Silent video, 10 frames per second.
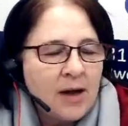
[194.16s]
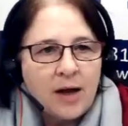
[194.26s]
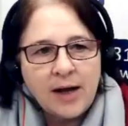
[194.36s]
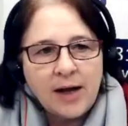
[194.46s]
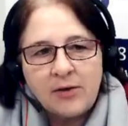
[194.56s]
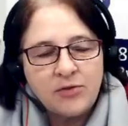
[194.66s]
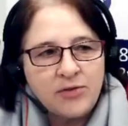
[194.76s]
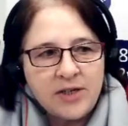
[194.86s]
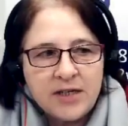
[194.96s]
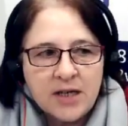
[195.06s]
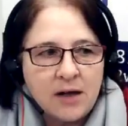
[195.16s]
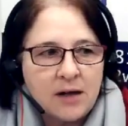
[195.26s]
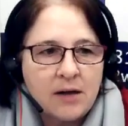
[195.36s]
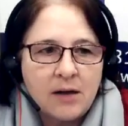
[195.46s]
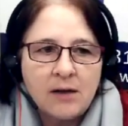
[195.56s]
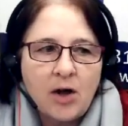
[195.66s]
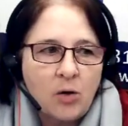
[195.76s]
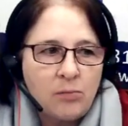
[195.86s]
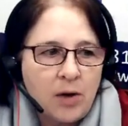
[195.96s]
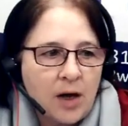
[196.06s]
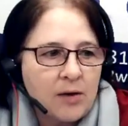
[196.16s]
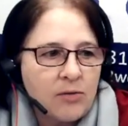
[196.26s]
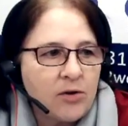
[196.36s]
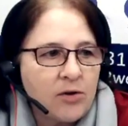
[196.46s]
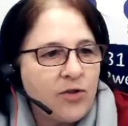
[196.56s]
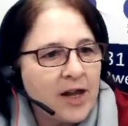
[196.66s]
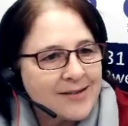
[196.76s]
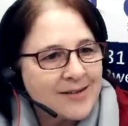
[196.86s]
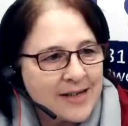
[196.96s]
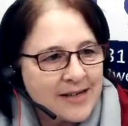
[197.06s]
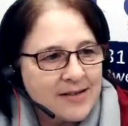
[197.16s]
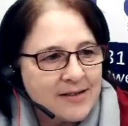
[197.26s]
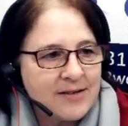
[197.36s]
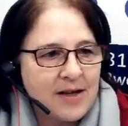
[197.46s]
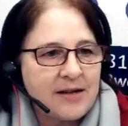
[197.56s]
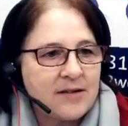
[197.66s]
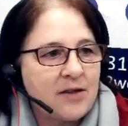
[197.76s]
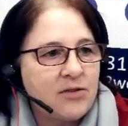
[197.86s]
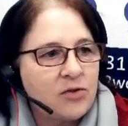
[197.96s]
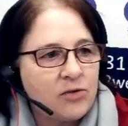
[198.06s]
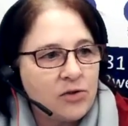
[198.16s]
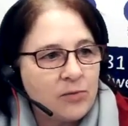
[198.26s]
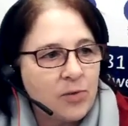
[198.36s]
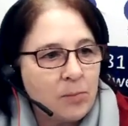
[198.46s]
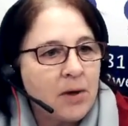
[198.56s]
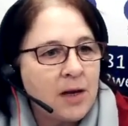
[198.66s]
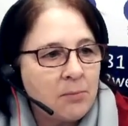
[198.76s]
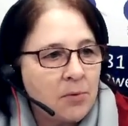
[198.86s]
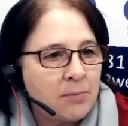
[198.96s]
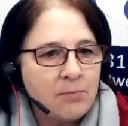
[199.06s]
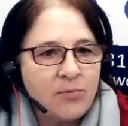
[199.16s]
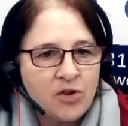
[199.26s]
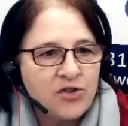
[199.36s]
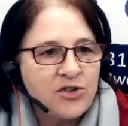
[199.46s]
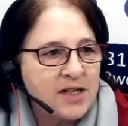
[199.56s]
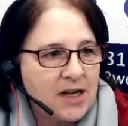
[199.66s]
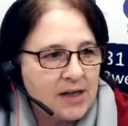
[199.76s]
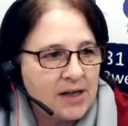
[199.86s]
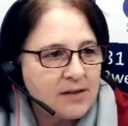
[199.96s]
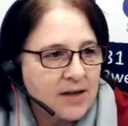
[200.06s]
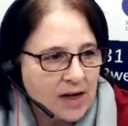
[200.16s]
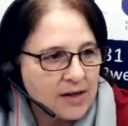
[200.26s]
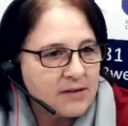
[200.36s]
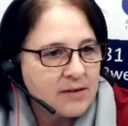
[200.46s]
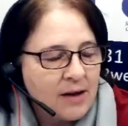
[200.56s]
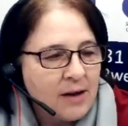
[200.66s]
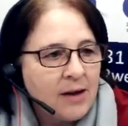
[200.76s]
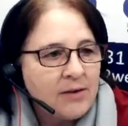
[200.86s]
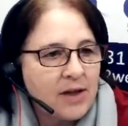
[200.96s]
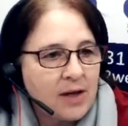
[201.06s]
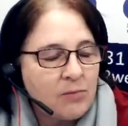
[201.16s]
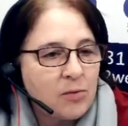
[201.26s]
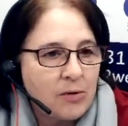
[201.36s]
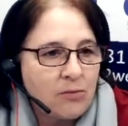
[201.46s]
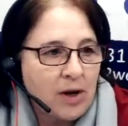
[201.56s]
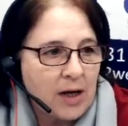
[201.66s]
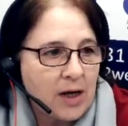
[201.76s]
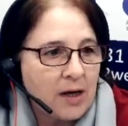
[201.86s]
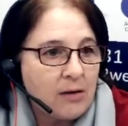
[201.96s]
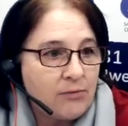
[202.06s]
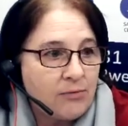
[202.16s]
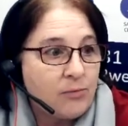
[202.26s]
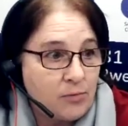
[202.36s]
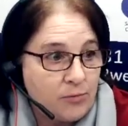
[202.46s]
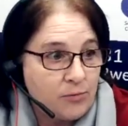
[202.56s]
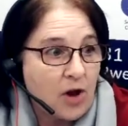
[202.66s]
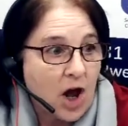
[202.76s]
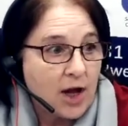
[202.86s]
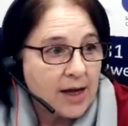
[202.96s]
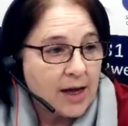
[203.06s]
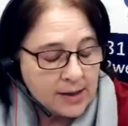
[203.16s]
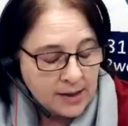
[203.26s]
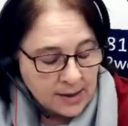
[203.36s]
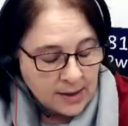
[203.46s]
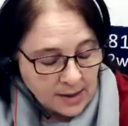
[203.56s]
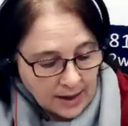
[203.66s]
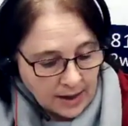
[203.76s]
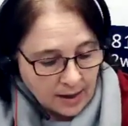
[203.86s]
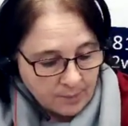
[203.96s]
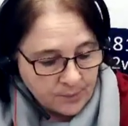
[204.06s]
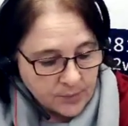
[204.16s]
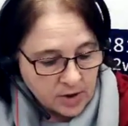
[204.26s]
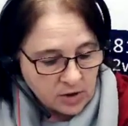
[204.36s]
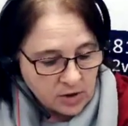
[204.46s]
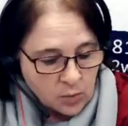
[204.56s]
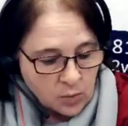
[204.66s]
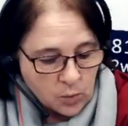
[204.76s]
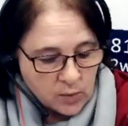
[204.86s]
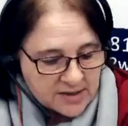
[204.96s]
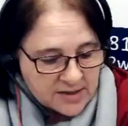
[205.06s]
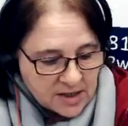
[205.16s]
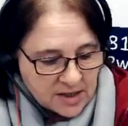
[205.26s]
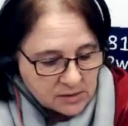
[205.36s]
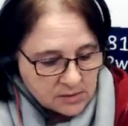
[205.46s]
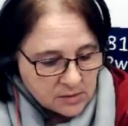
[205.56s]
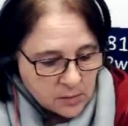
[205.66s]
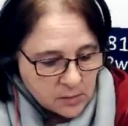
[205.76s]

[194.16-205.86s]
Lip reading: like Alta Vita and the Home Light, the extended stays, like the minimum 30-day stays, seem to be really flying. You know, we still